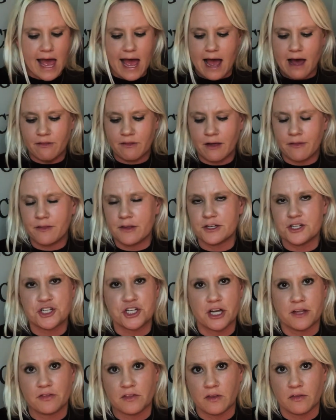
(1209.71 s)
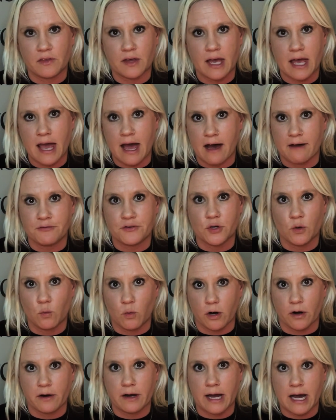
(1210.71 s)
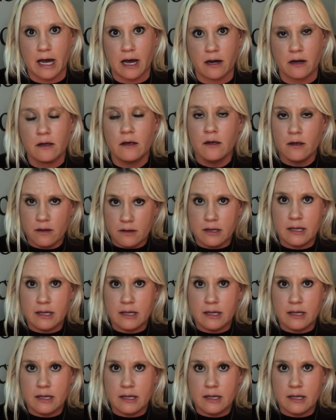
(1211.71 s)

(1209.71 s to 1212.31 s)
And then the shit that they have to work on,